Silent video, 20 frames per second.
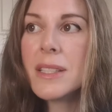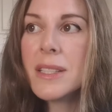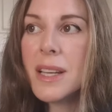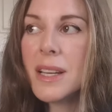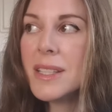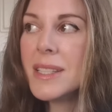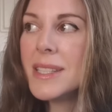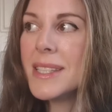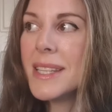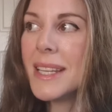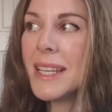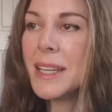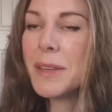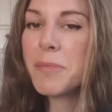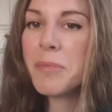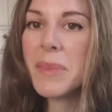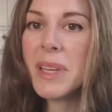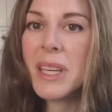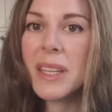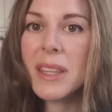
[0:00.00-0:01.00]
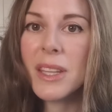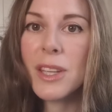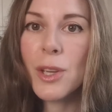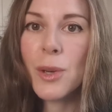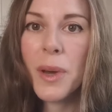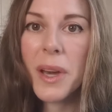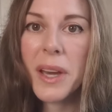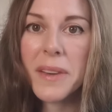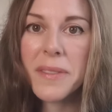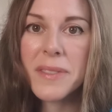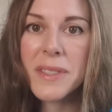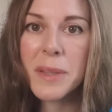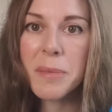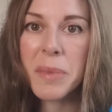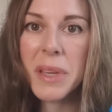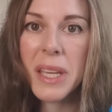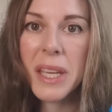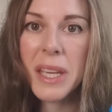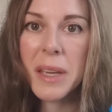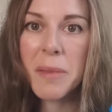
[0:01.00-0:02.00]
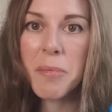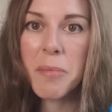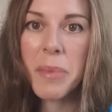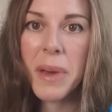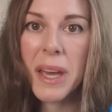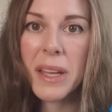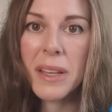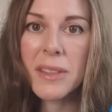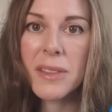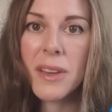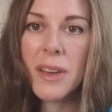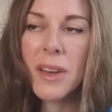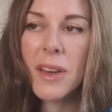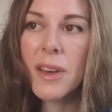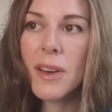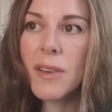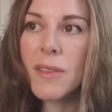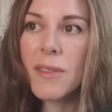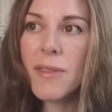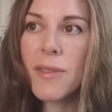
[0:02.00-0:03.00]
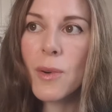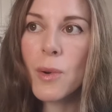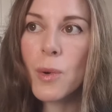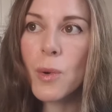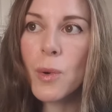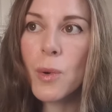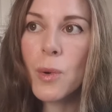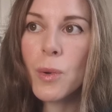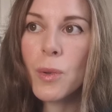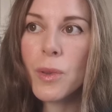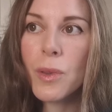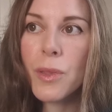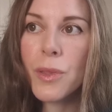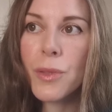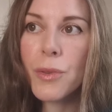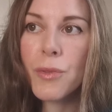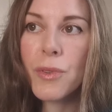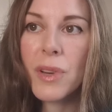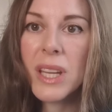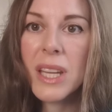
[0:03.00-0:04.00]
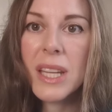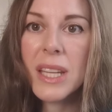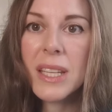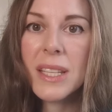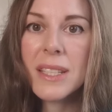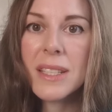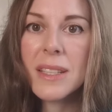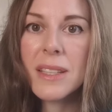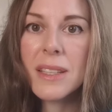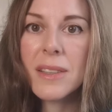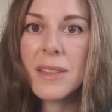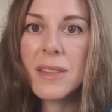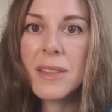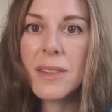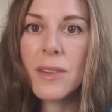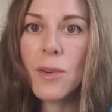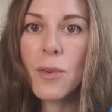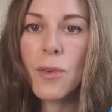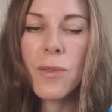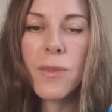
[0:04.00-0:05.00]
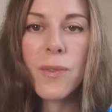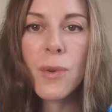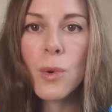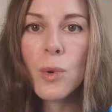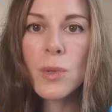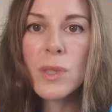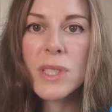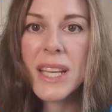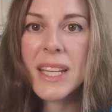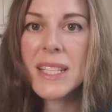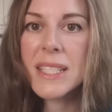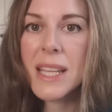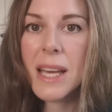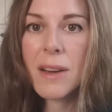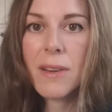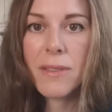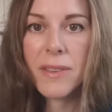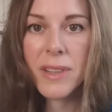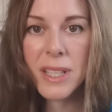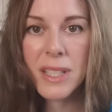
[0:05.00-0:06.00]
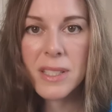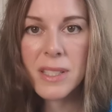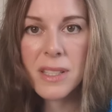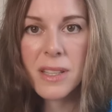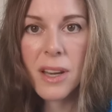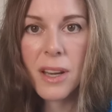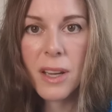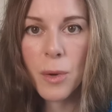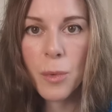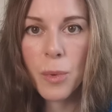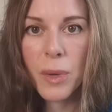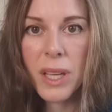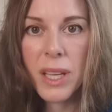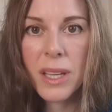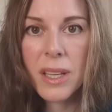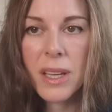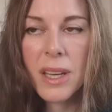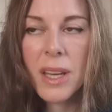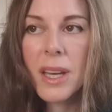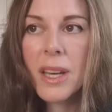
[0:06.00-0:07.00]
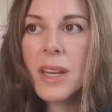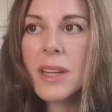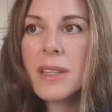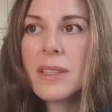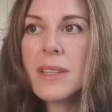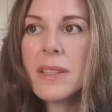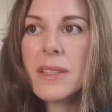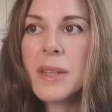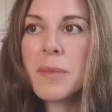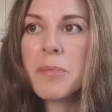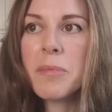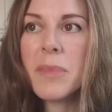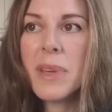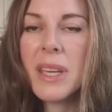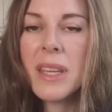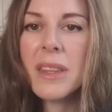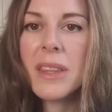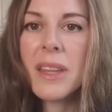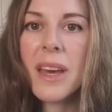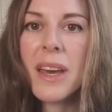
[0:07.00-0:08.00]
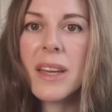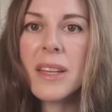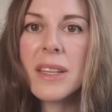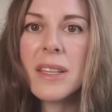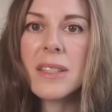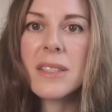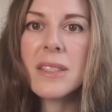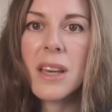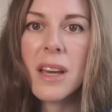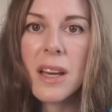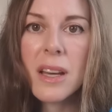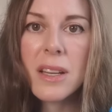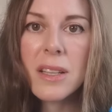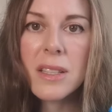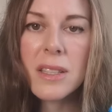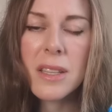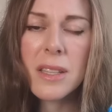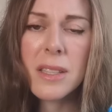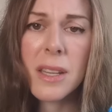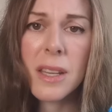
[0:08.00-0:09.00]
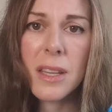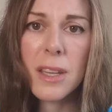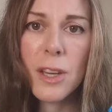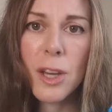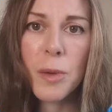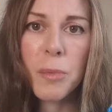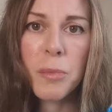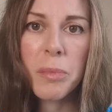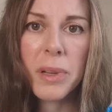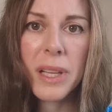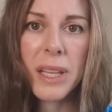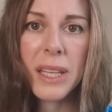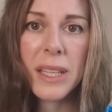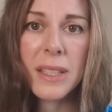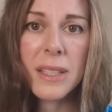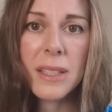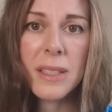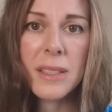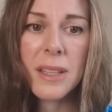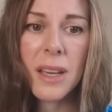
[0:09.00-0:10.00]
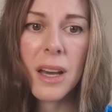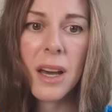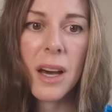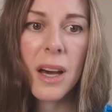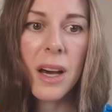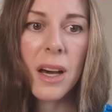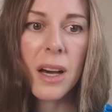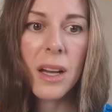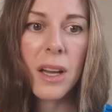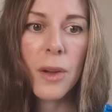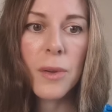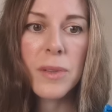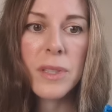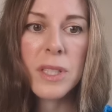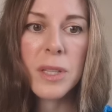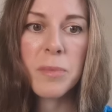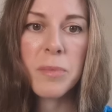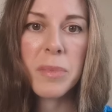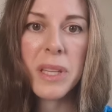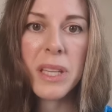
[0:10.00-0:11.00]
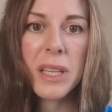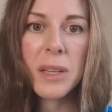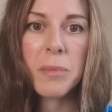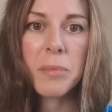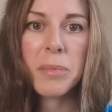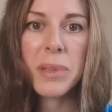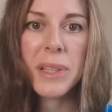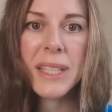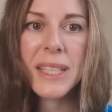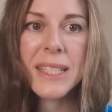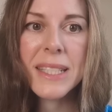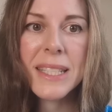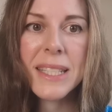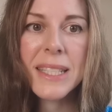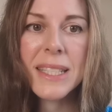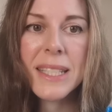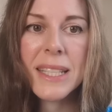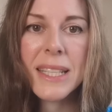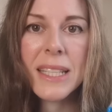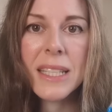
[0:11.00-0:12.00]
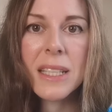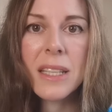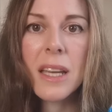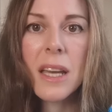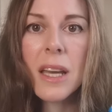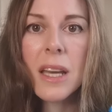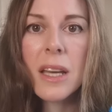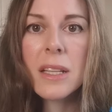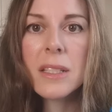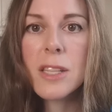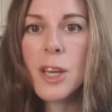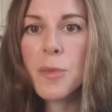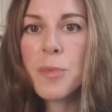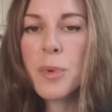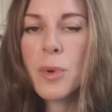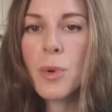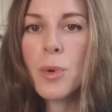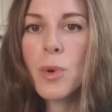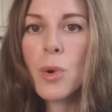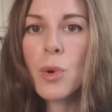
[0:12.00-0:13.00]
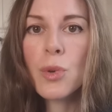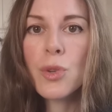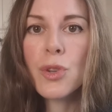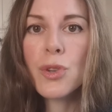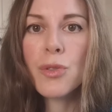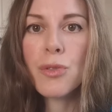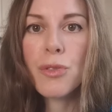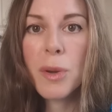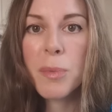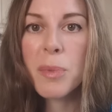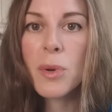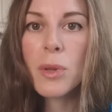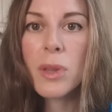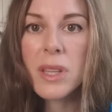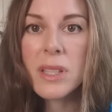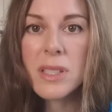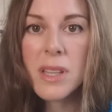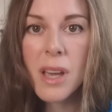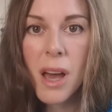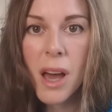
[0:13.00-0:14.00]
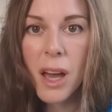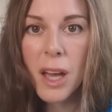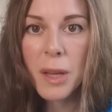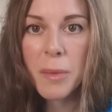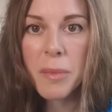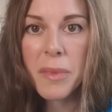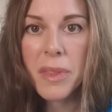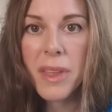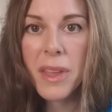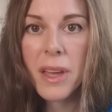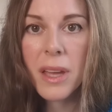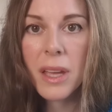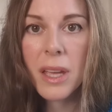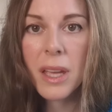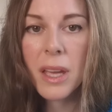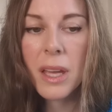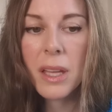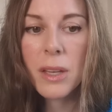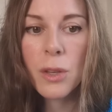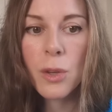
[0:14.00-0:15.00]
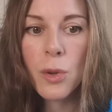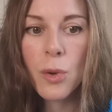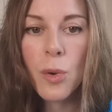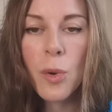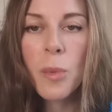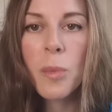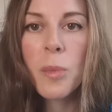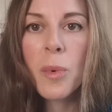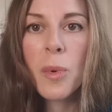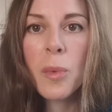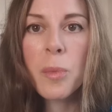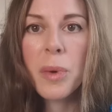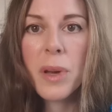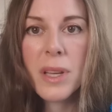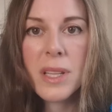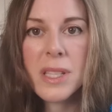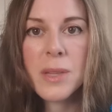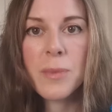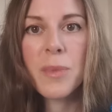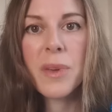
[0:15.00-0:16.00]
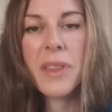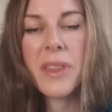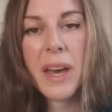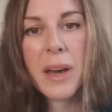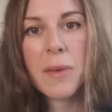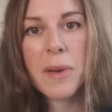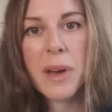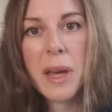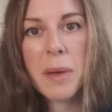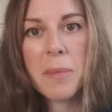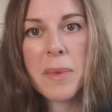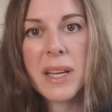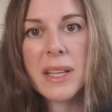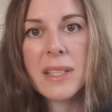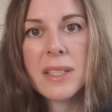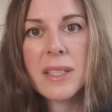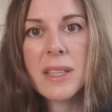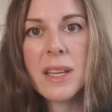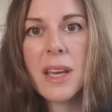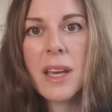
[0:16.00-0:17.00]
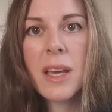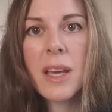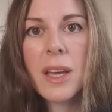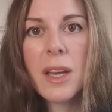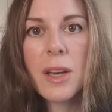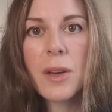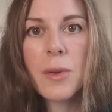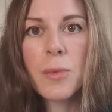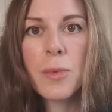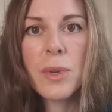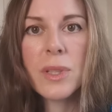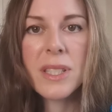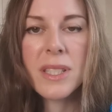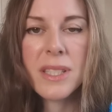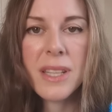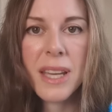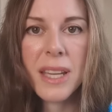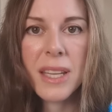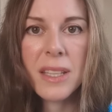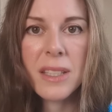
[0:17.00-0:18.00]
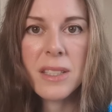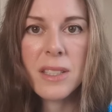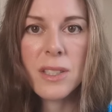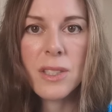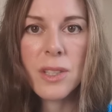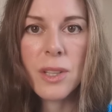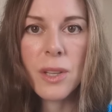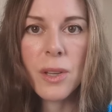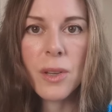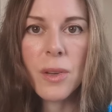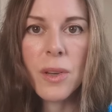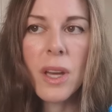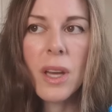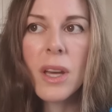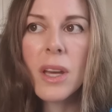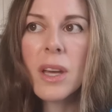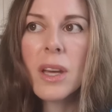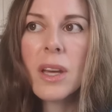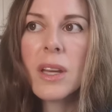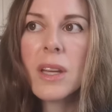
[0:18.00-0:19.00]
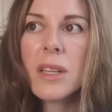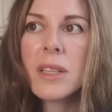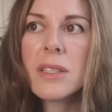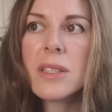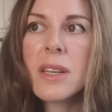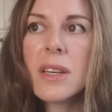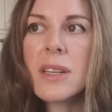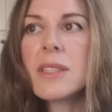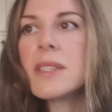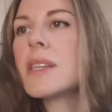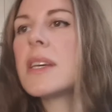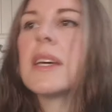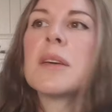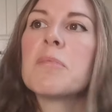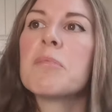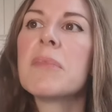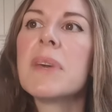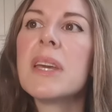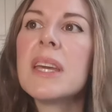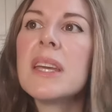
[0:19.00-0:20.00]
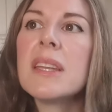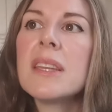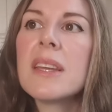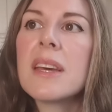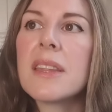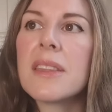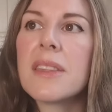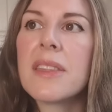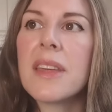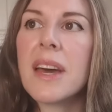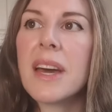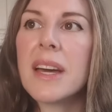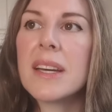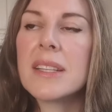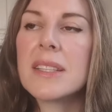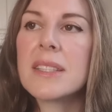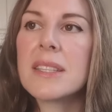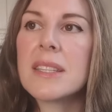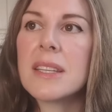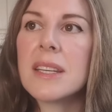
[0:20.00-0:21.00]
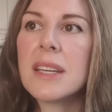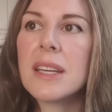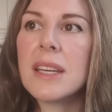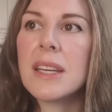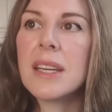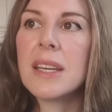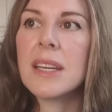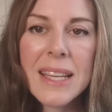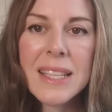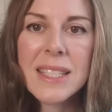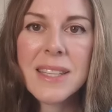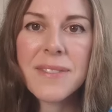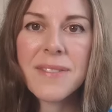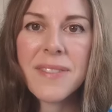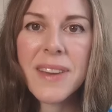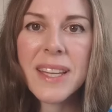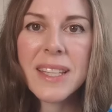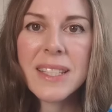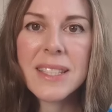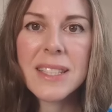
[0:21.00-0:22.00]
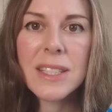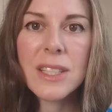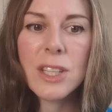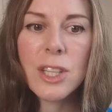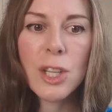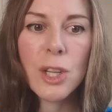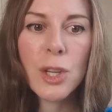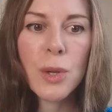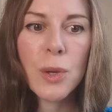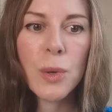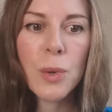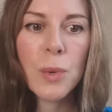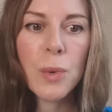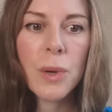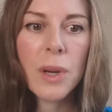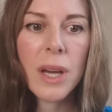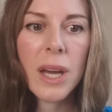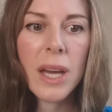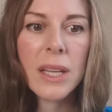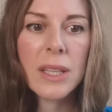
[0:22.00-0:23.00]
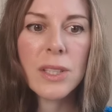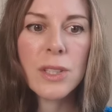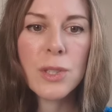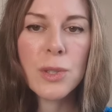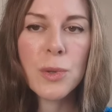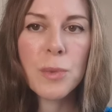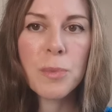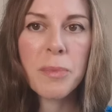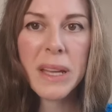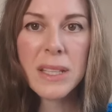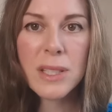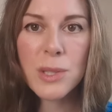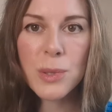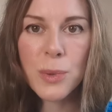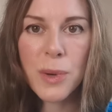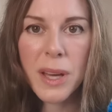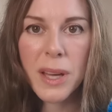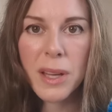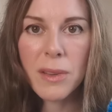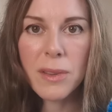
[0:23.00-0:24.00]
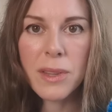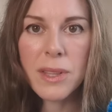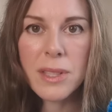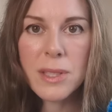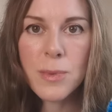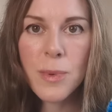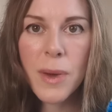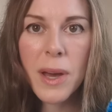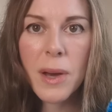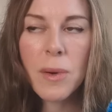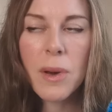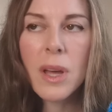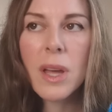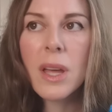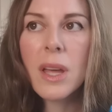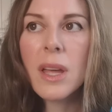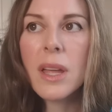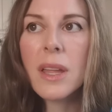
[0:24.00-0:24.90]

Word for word: Does it mean that you have to be in bed for three or four days out of an entire week? Does it mean that any tasks that you complete are going to be completed in double or triple the time that a normal person without MS would take to do? does it mean that that is affecting you and your mental health as well?